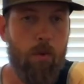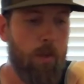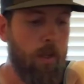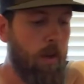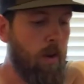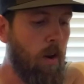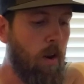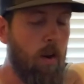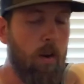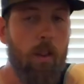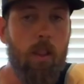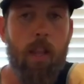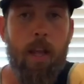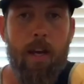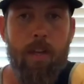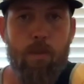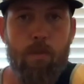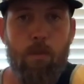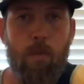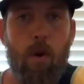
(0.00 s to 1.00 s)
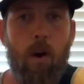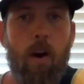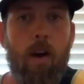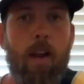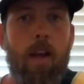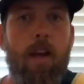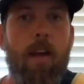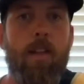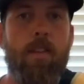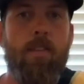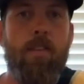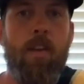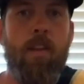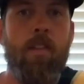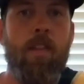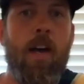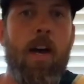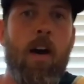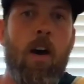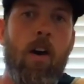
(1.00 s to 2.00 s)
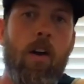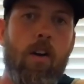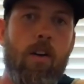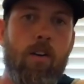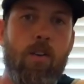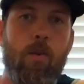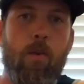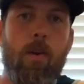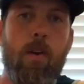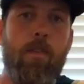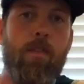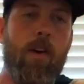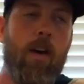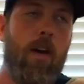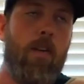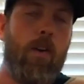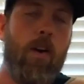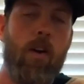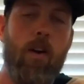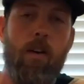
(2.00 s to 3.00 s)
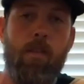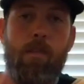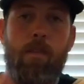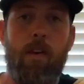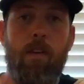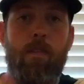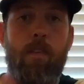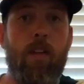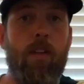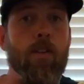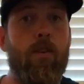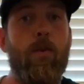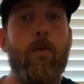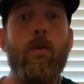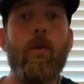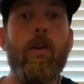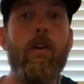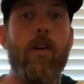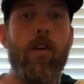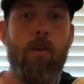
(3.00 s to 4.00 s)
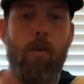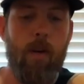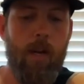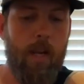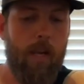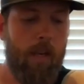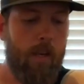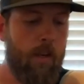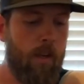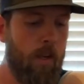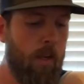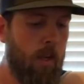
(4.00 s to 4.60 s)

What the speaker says: there are less broadheads in that 125, 150, 200 grain